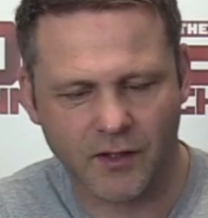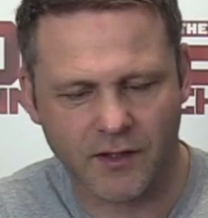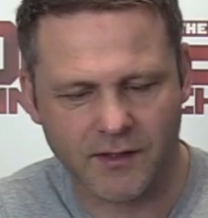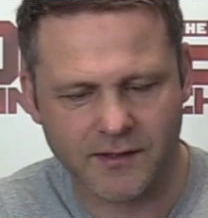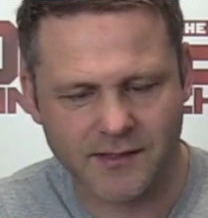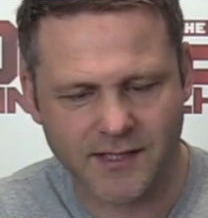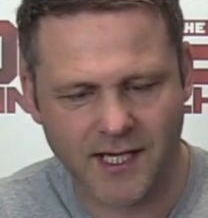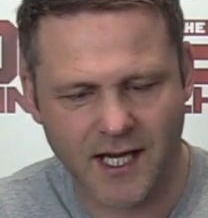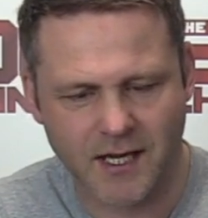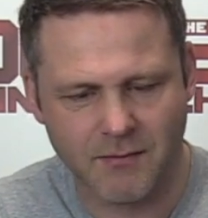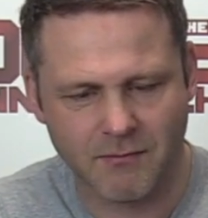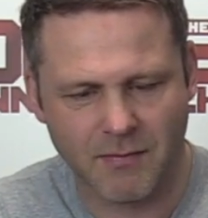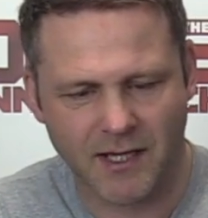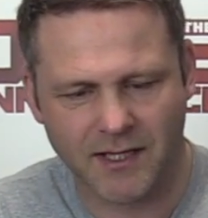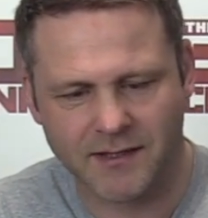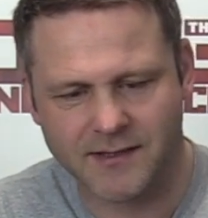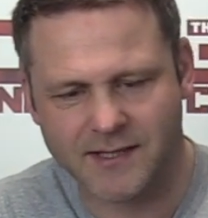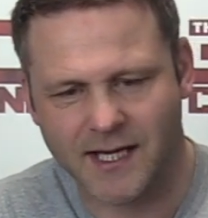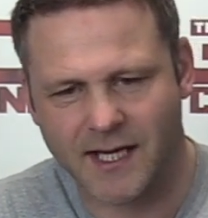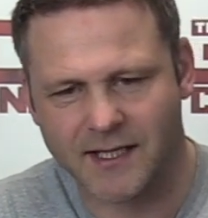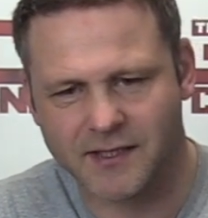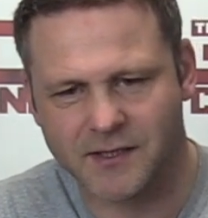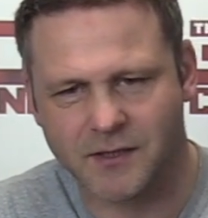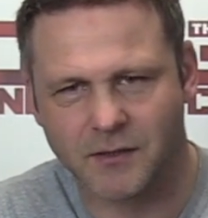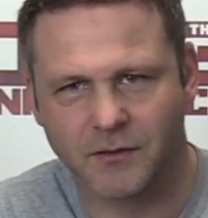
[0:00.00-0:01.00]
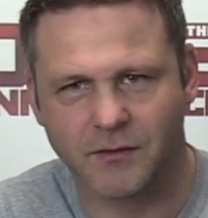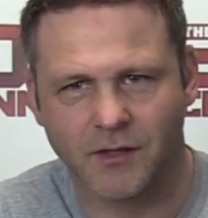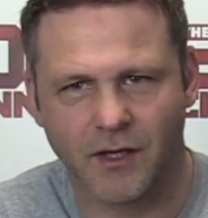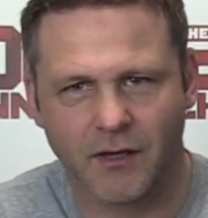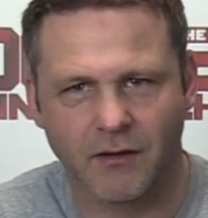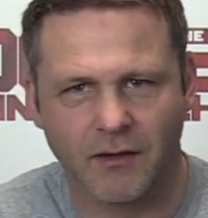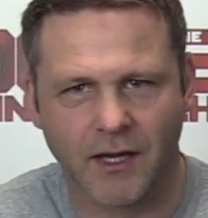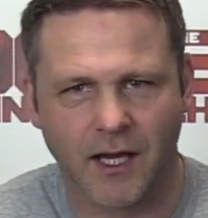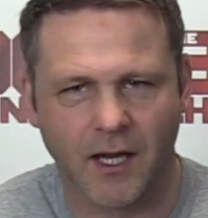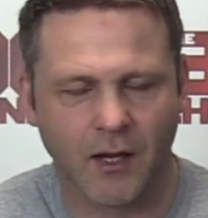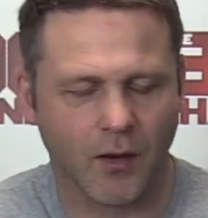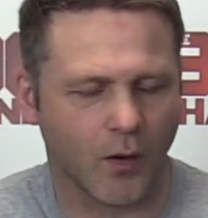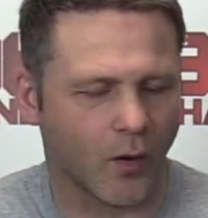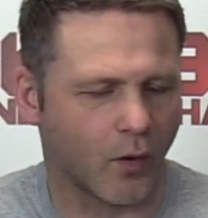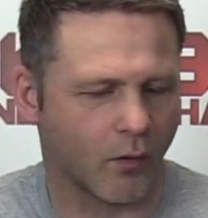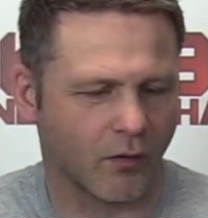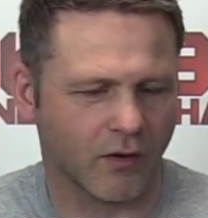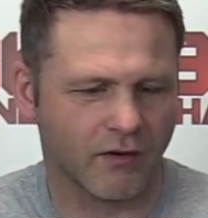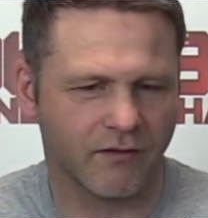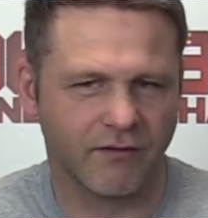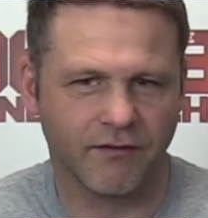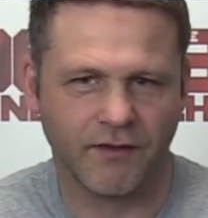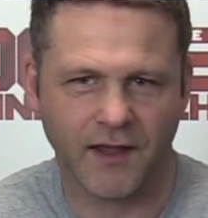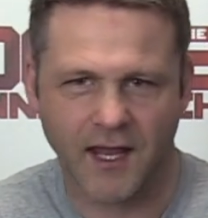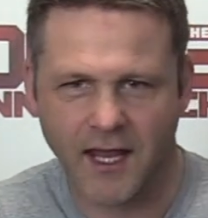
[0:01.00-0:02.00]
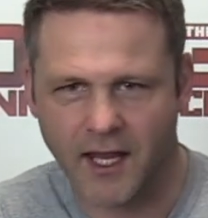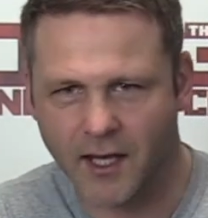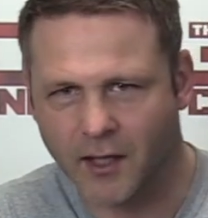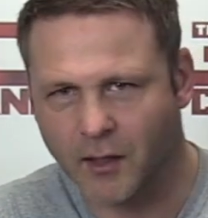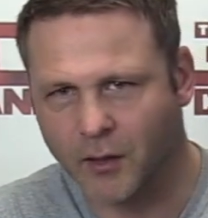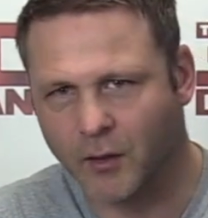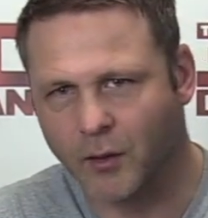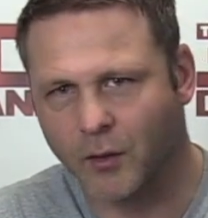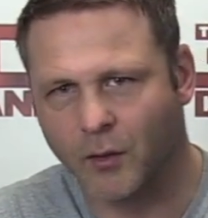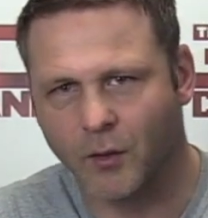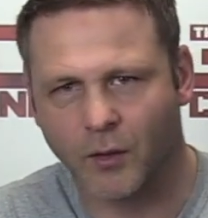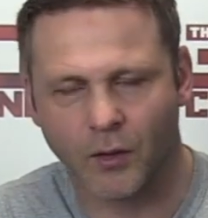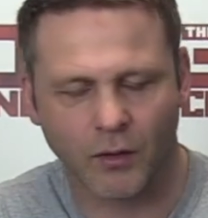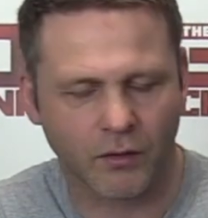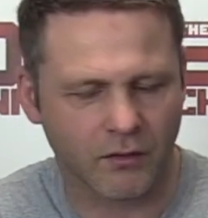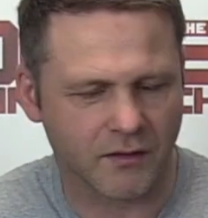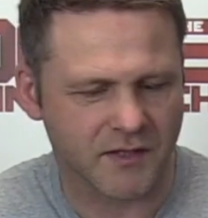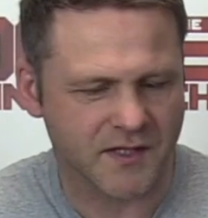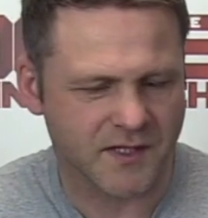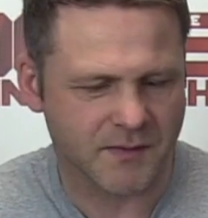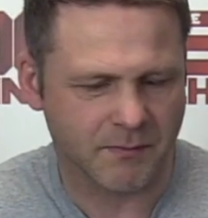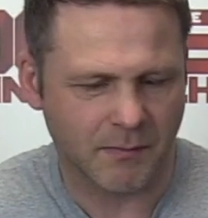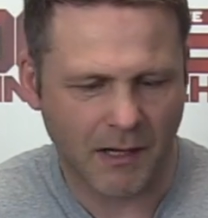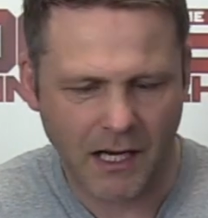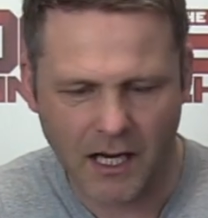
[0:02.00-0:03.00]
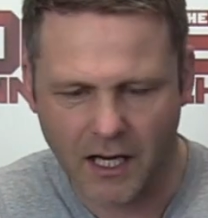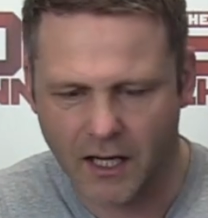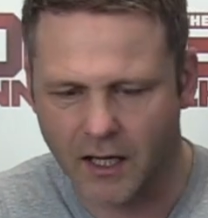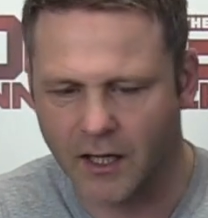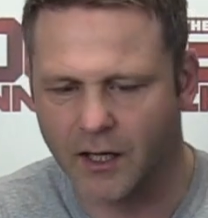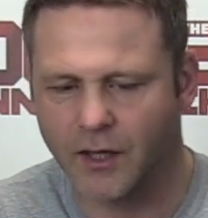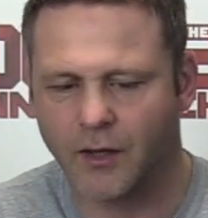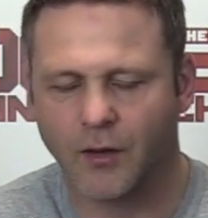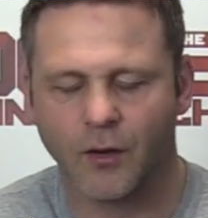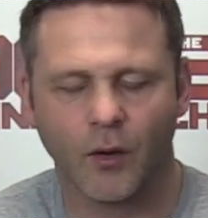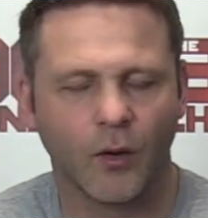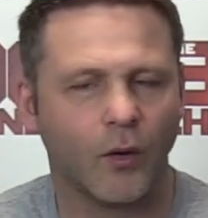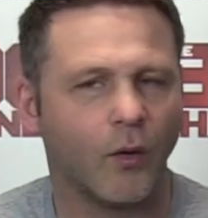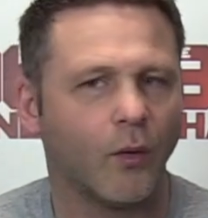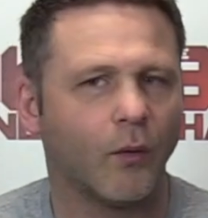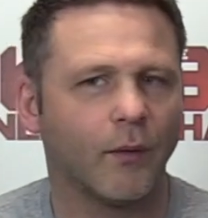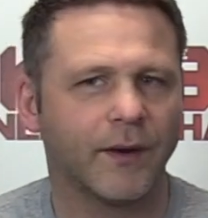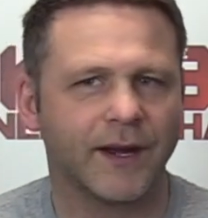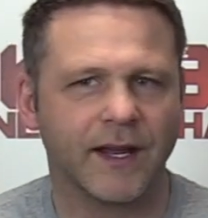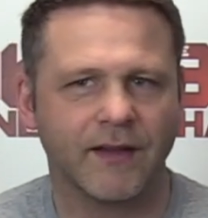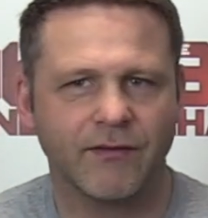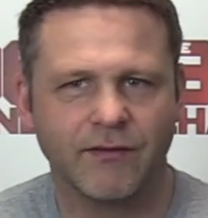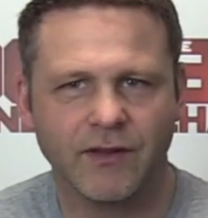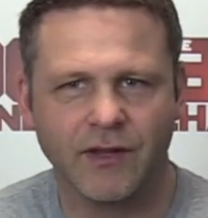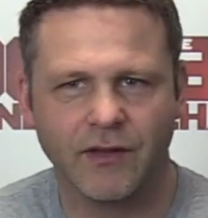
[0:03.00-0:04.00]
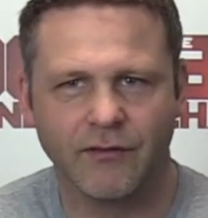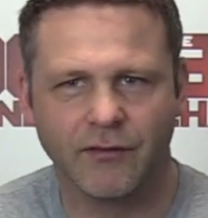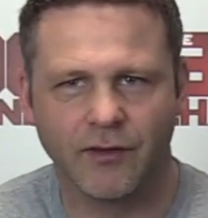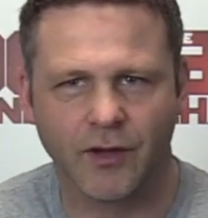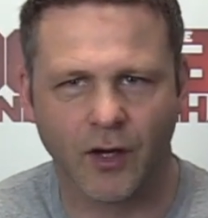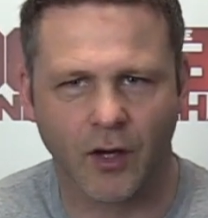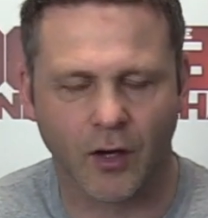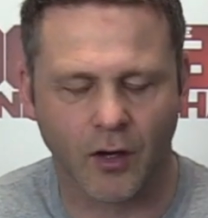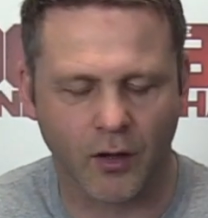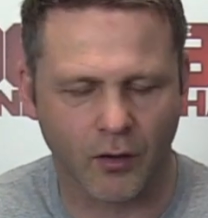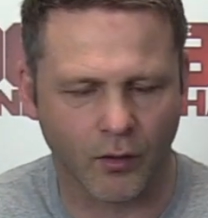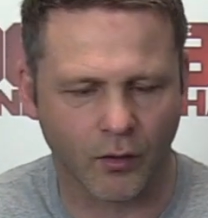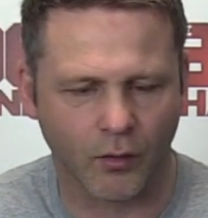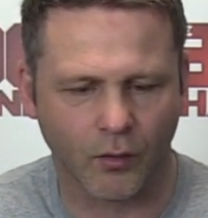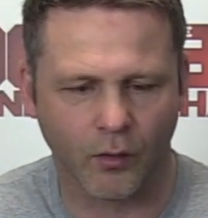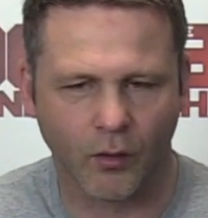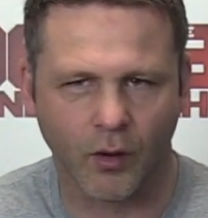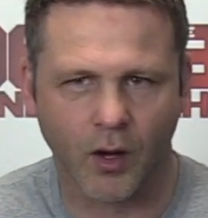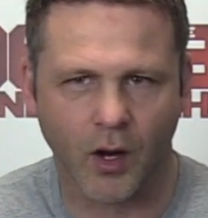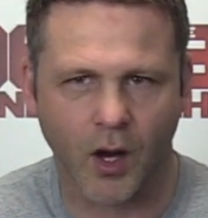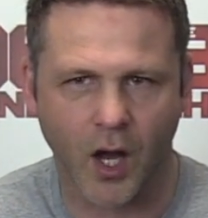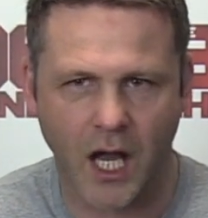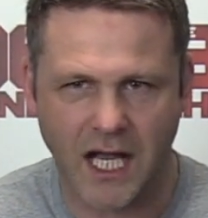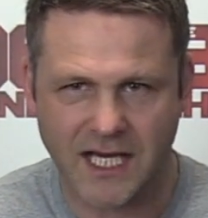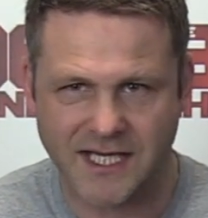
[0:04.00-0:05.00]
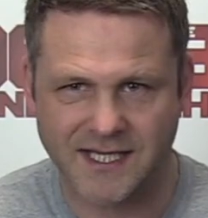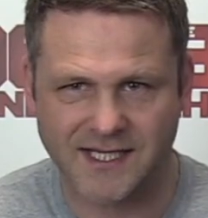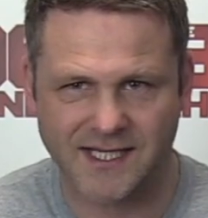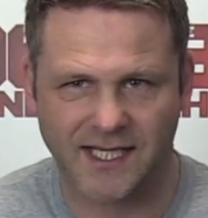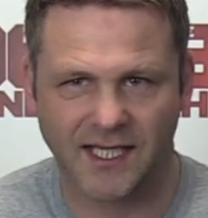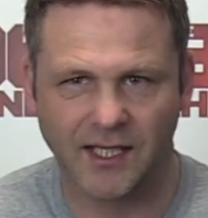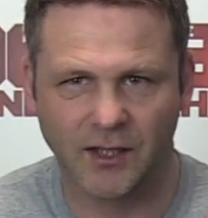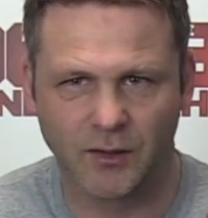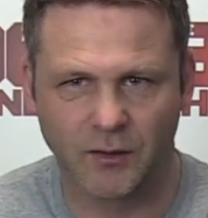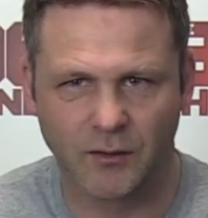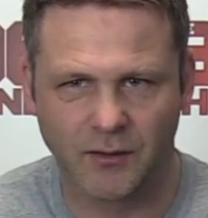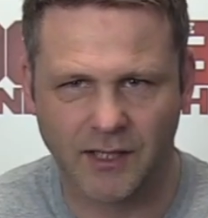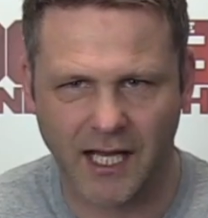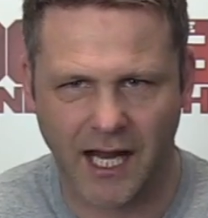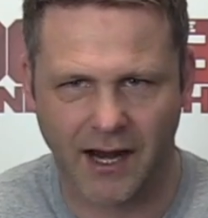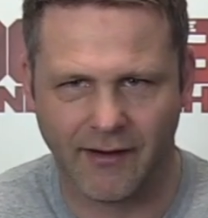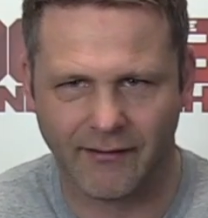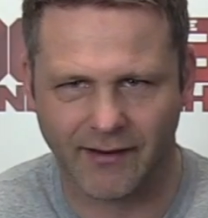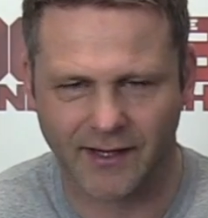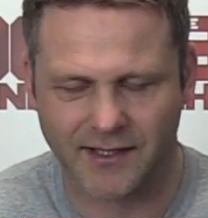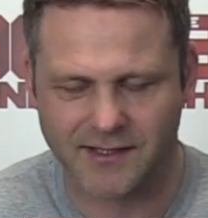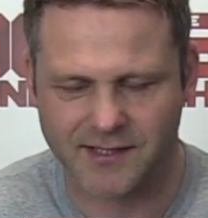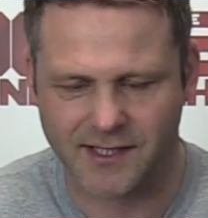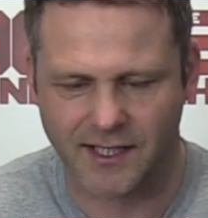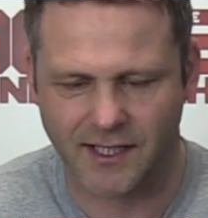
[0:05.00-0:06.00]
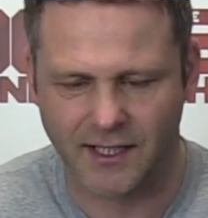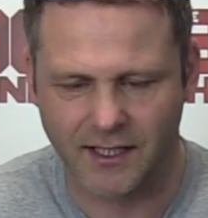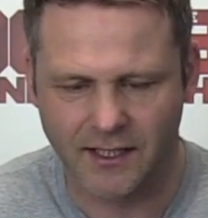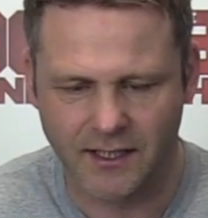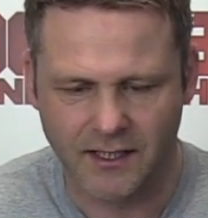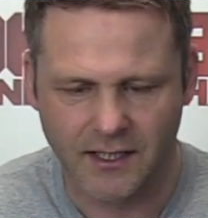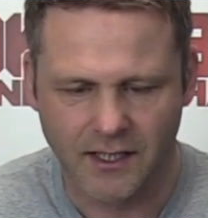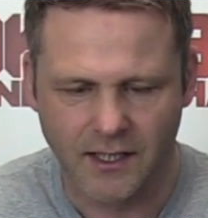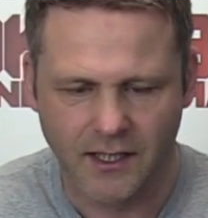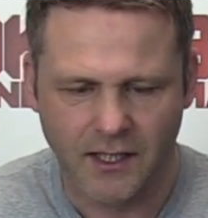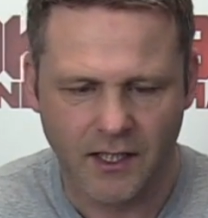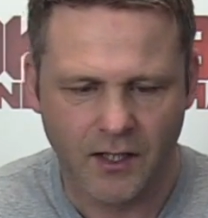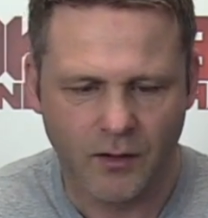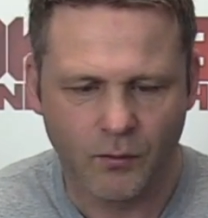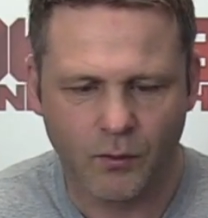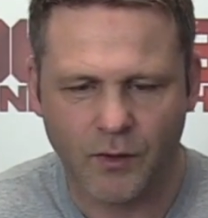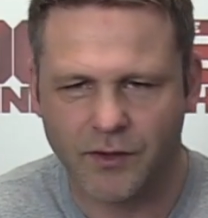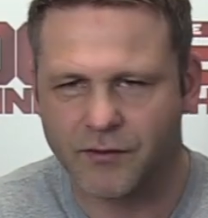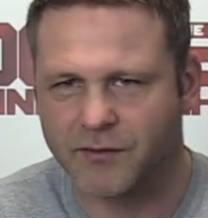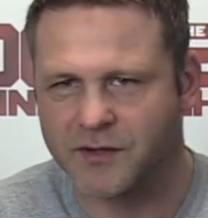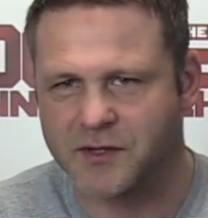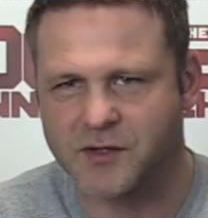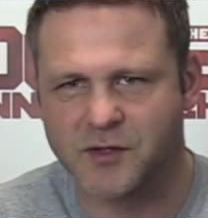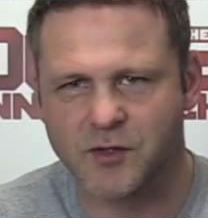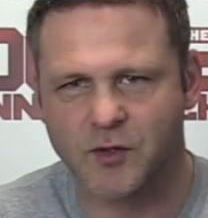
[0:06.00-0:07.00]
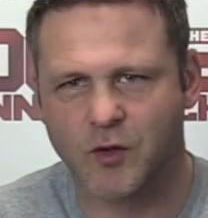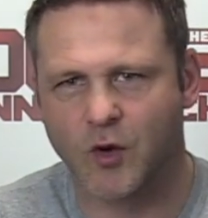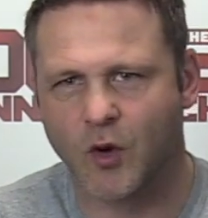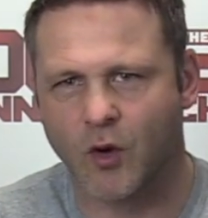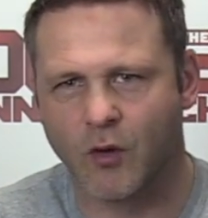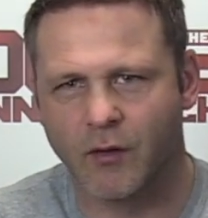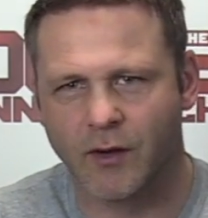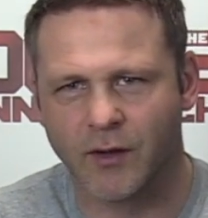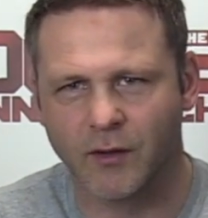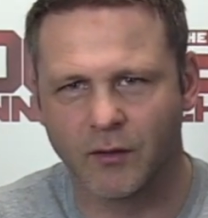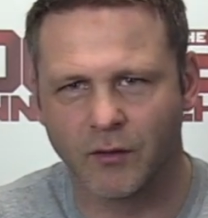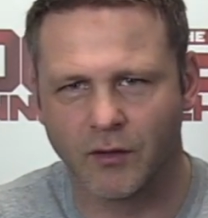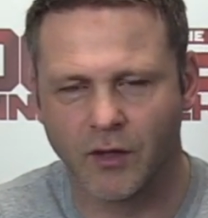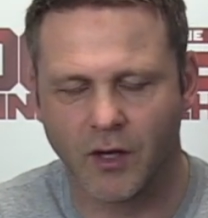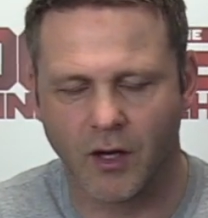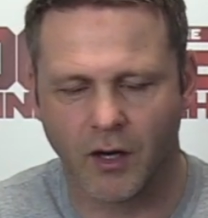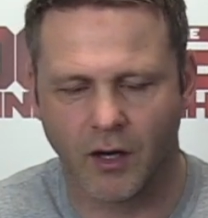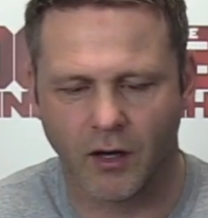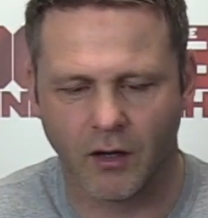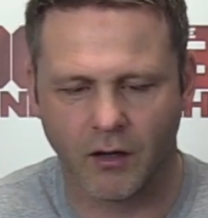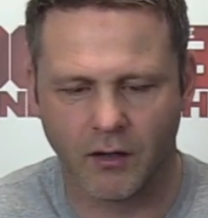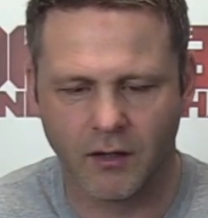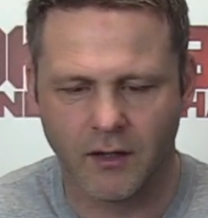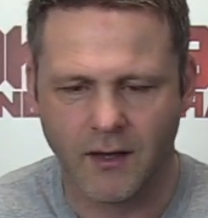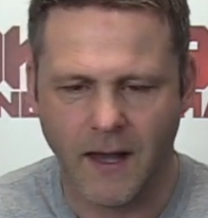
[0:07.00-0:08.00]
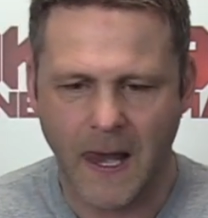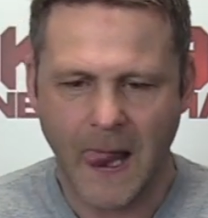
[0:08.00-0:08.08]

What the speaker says: a 10-man tactical unit or a vehicle or a Spartan or whatever you've got, or a single character, whether it's scoring or not,